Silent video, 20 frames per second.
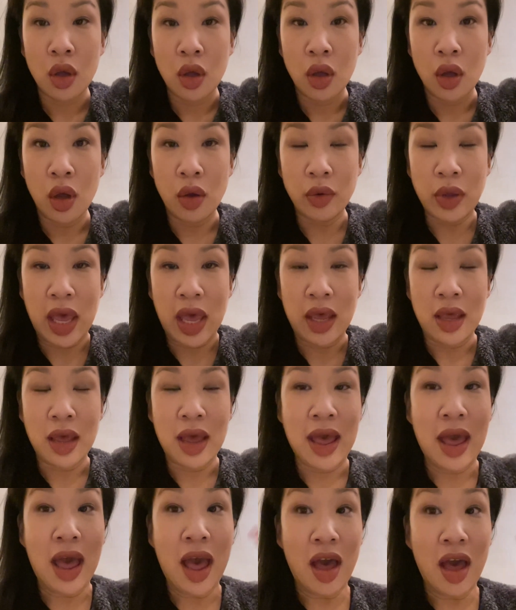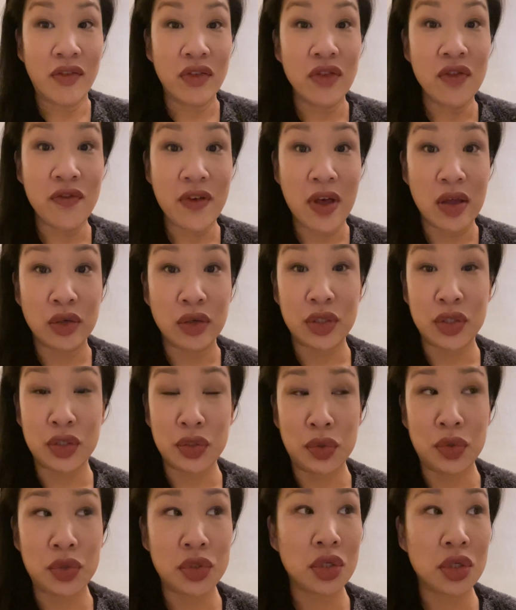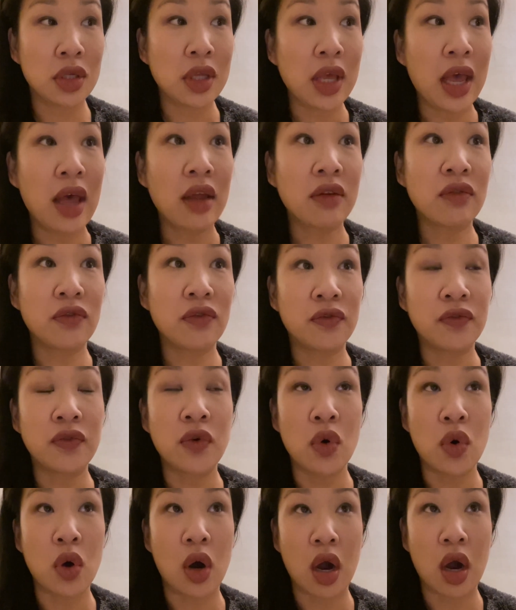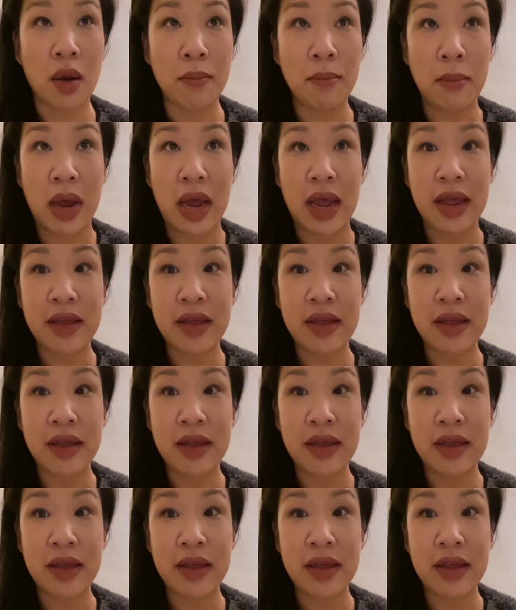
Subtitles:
Okay, I haven't found a solution yet for my